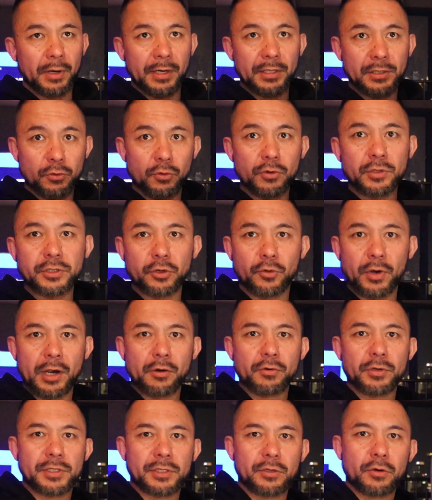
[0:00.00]
But it's also
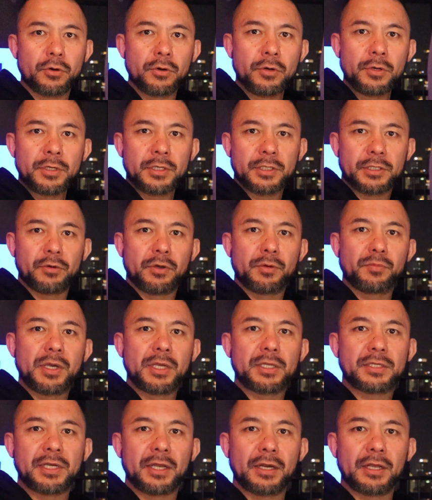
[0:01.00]
aerosol, so it
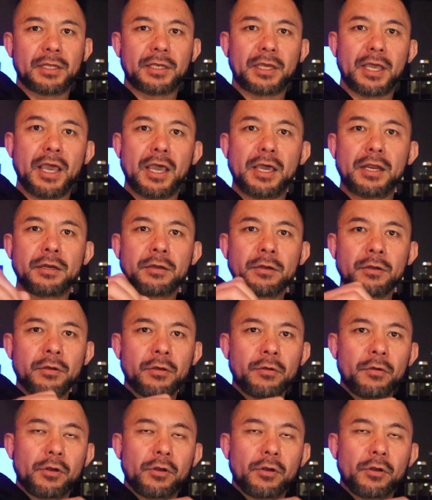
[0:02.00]
means that it can